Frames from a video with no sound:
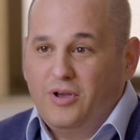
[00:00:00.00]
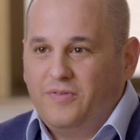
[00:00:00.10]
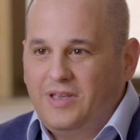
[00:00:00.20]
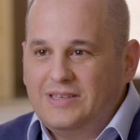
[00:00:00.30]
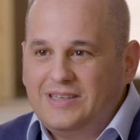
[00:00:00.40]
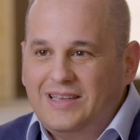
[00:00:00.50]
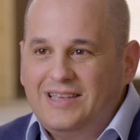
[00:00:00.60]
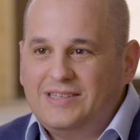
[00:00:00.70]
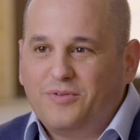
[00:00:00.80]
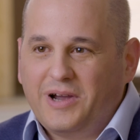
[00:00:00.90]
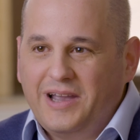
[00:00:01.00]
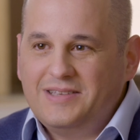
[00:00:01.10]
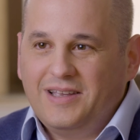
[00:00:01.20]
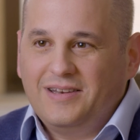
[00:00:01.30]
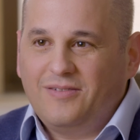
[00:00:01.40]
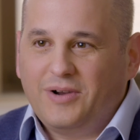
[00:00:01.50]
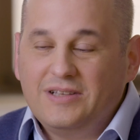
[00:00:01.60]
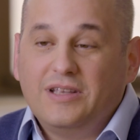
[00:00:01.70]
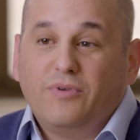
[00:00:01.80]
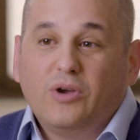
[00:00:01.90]
you have easy rides and
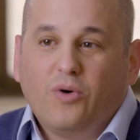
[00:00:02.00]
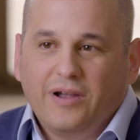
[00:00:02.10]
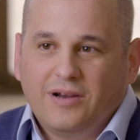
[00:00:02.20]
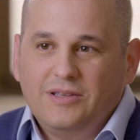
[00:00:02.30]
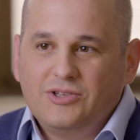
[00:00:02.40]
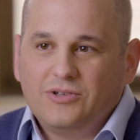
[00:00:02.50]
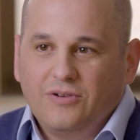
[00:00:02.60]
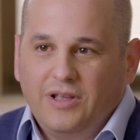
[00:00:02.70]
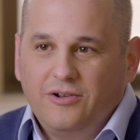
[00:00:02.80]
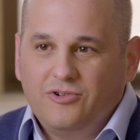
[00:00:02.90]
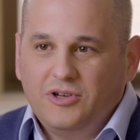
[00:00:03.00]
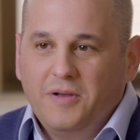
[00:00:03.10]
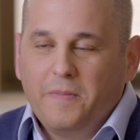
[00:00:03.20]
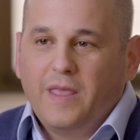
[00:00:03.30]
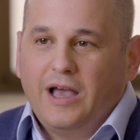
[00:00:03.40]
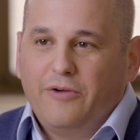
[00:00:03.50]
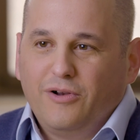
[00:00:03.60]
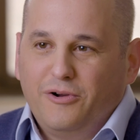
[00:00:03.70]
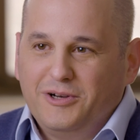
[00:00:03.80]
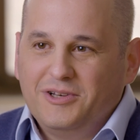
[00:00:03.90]
rides that require additional energy. I've
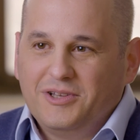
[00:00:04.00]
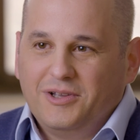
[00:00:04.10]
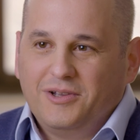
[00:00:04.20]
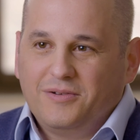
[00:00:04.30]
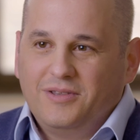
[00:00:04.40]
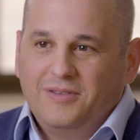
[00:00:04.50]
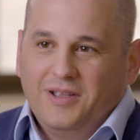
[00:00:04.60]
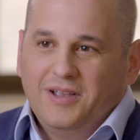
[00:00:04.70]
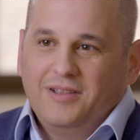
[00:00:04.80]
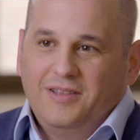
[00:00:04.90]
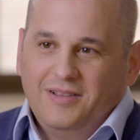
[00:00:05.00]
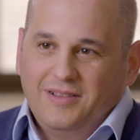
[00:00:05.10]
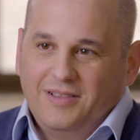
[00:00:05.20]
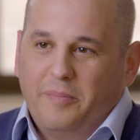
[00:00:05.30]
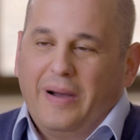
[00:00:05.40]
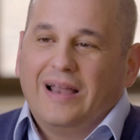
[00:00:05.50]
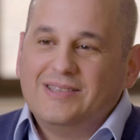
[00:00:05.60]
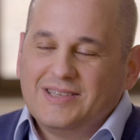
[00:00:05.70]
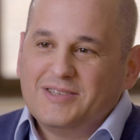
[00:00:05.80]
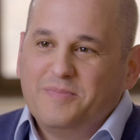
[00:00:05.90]
learned the
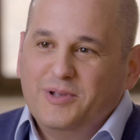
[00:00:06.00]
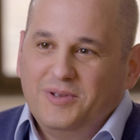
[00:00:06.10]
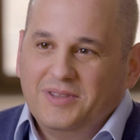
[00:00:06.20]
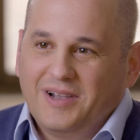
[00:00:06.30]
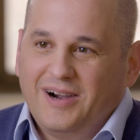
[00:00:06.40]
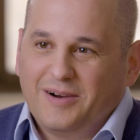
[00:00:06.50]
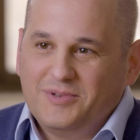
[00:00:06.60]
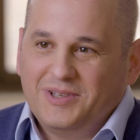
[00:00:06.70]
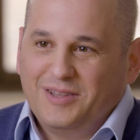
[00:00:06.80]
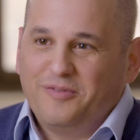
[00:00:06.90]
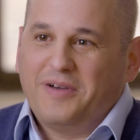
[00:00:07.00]
balances between the carbs and the